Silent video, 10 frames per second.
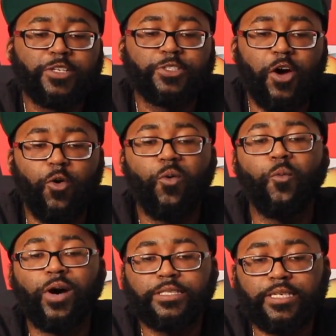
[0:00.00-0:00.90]
So,
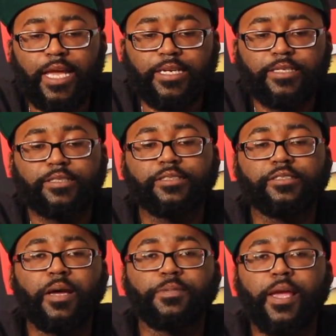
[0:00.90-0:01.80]
once again,
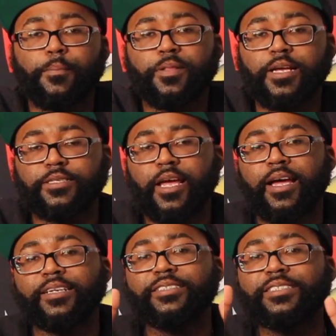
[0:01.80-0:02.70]
Subtank Plus,
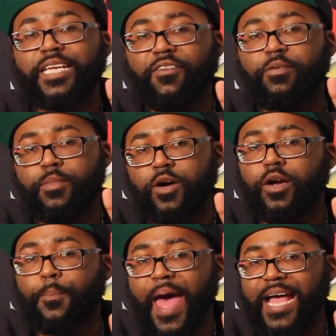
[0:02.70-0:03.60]
7 mil
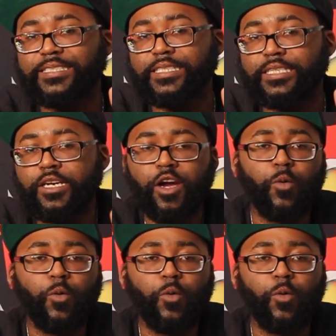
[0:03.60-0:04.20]
capacity,